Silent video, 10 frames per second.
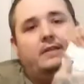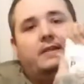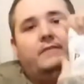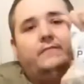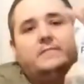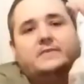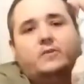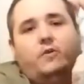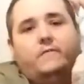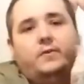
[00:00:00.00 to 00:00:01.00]
thing from the
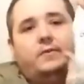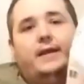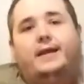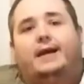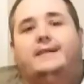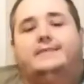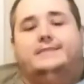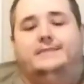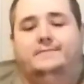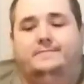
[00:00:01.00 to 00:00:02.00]
Scoville unit,
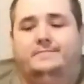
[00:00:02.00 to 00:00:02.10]
guys.